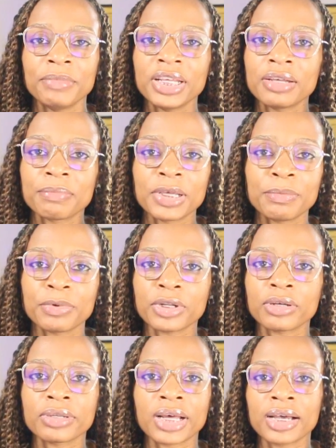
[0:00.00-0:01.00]
meeting people
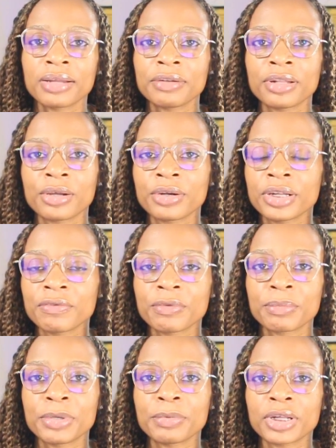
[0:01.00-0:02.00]
online, learning
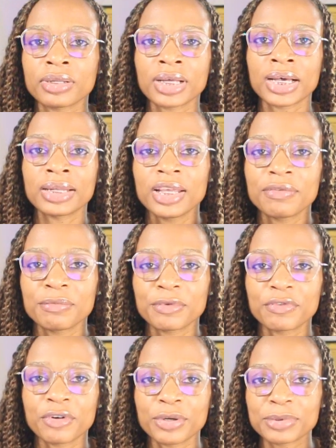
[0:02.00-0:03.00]
from people online, even
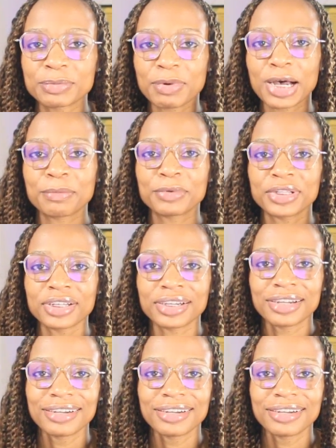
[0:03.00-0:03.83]
before it was popular.